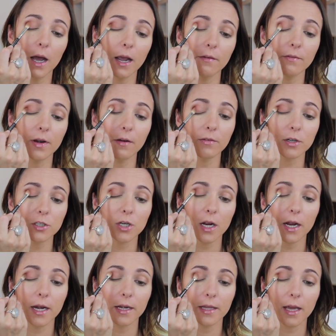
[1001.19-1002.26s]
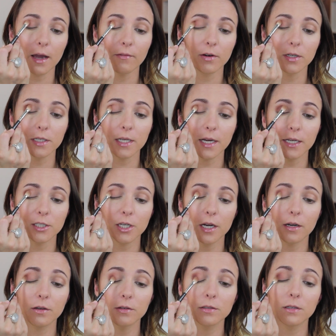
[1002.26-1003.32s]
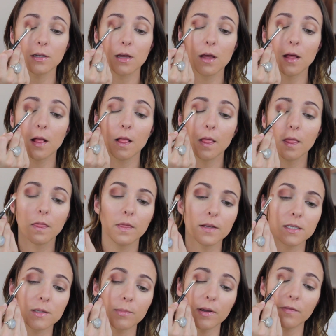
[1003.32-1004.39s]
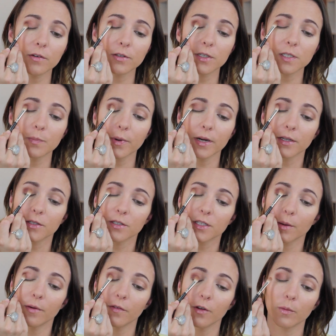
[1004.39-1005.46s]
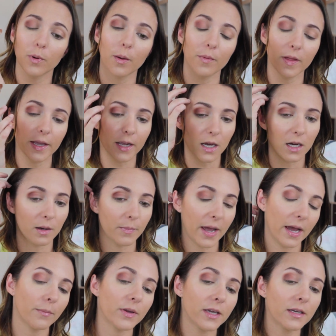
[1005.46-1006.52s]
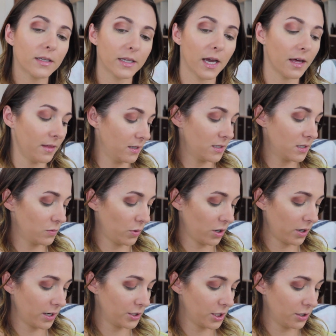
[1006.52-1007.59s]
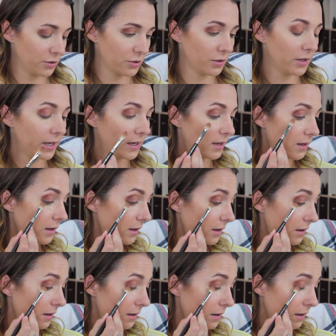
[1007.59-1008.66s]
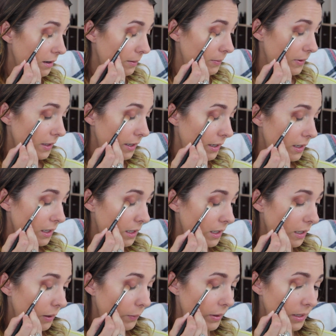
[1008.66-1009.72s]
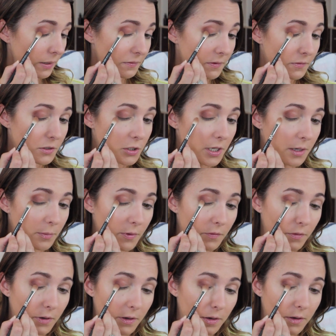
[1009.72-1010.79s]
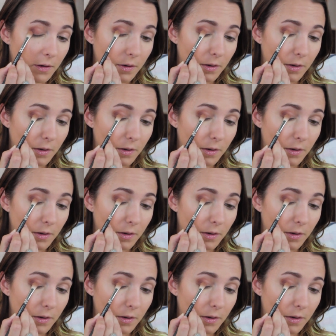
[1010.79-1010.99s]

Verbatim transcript: I've never tried Kat Von D eyeshadows. This is my first experience. So some of you are probably like, um, Abby, yeah, this is what her eyeshadows are like. And I'm like, uh, well, I've never tried them before.